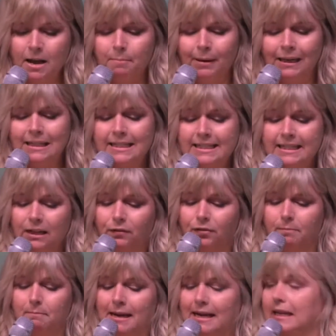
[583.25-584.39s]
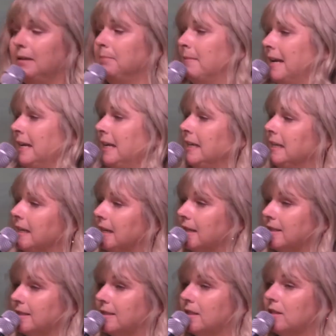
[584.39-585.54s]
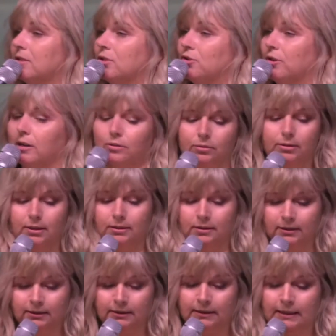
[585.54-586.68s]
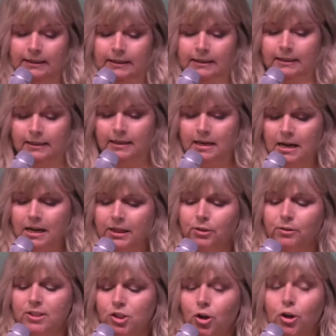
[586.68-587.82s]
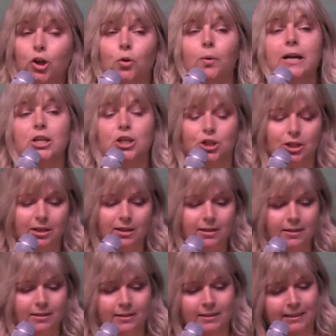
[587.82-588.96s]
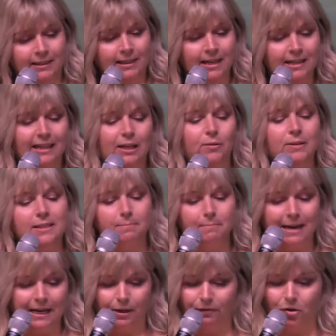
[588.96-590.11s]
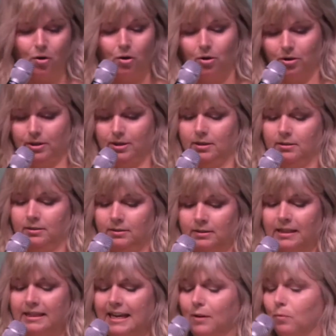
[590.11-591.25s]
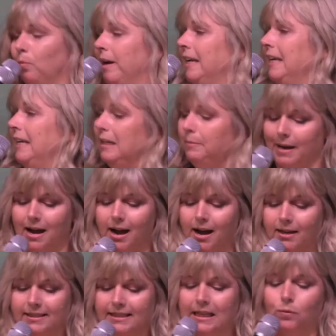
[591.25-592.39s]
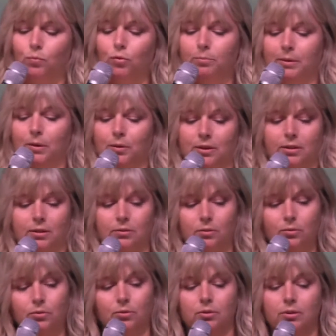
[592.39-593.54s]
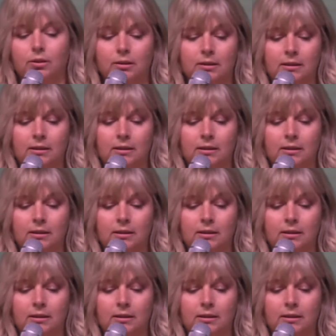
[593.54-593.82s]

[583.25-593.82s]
But instead, for many, many years, struggled. There is no question that he was a man of God, that when he passed, he would be with the Lord.